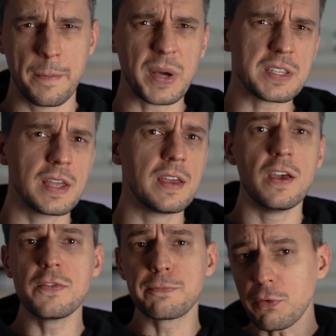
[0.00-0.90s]
But
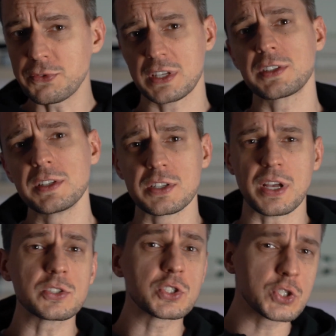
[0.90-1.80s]
if both destinies
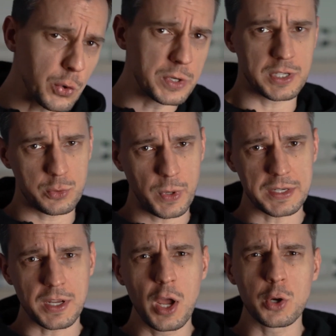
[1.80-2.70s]
are so
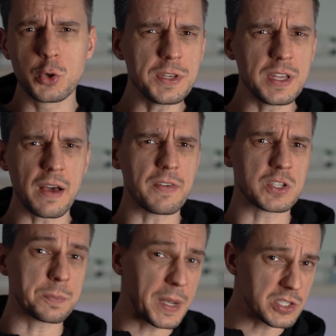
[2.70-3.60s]
intertwined, couldn't another
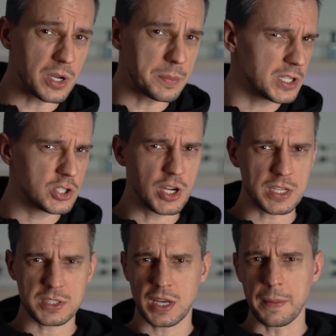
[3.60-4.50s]
space company
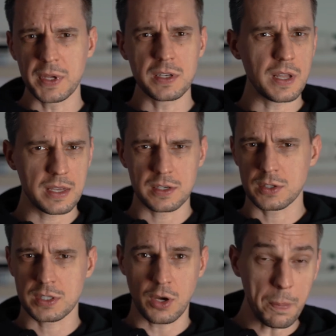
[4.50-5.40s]
just come in
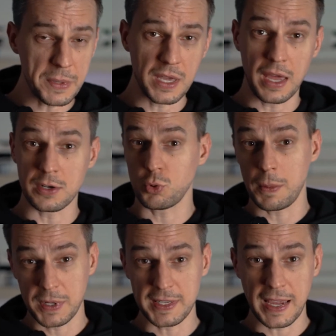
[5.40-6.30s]
and copy and
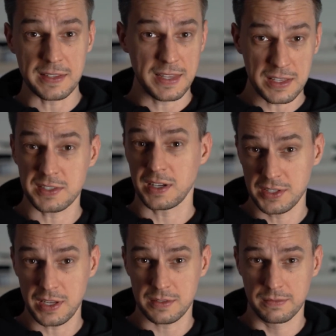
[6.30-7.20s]
replicate that
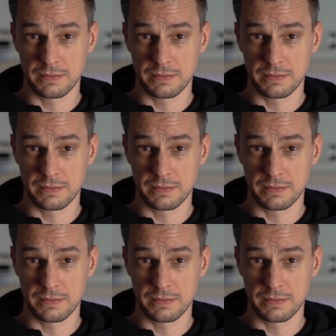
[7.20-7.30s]
success?